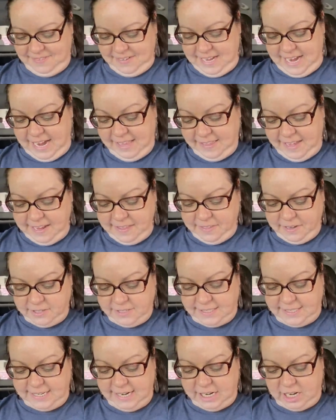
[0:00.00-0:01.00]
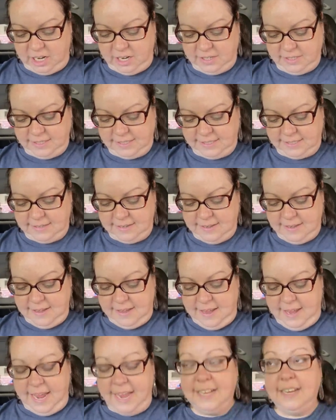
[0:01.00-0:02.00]
I like their stickers.
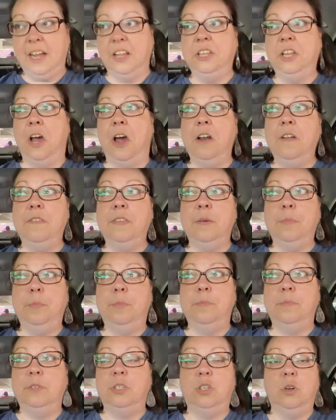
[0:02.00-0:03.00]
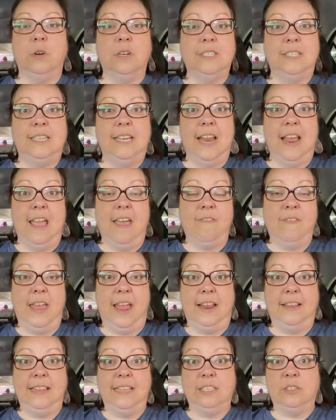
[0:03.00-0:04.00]
And a lot of the stores today have
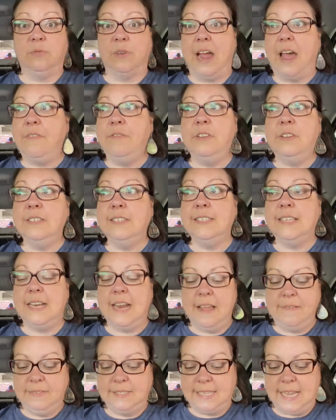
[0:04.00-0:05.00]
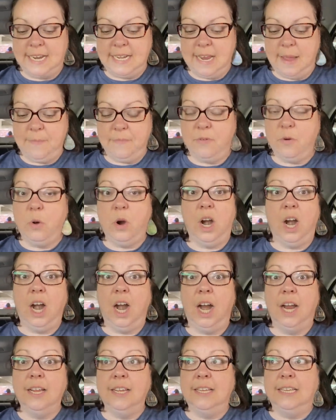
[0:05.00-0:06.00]
had these raffles that I've signed up
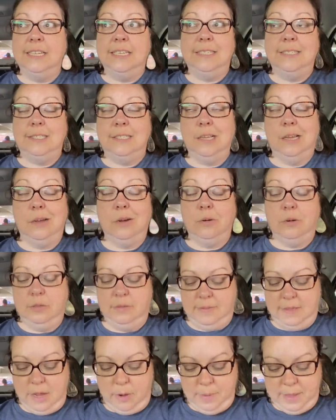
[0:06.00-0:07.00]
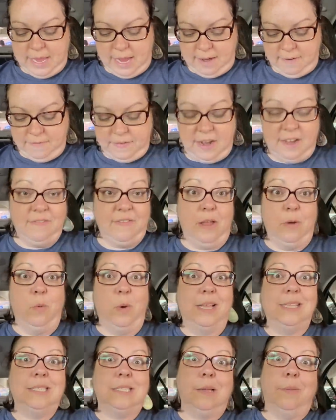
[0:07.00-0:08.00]
for. So that'll be kind of fun if I
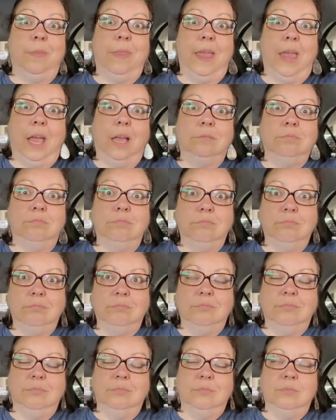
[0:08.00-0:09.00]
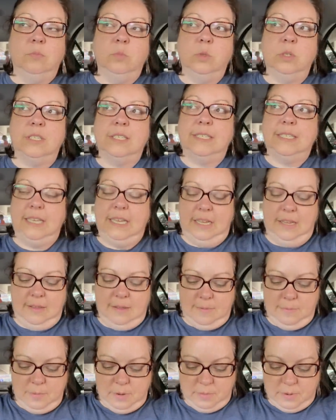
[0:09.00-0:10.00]
win something. We'll see.
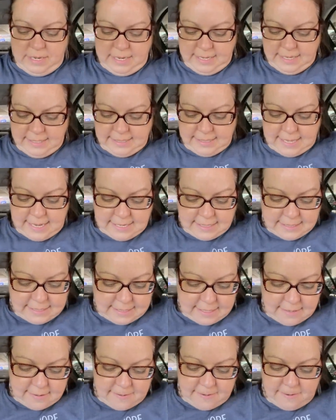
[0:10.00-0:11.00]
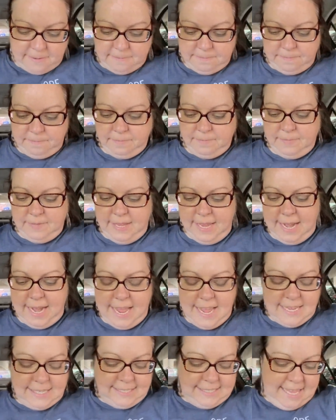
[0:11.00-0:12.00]
But what is this? It
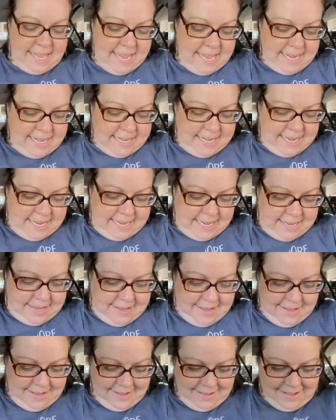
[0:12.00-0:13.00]
is candy.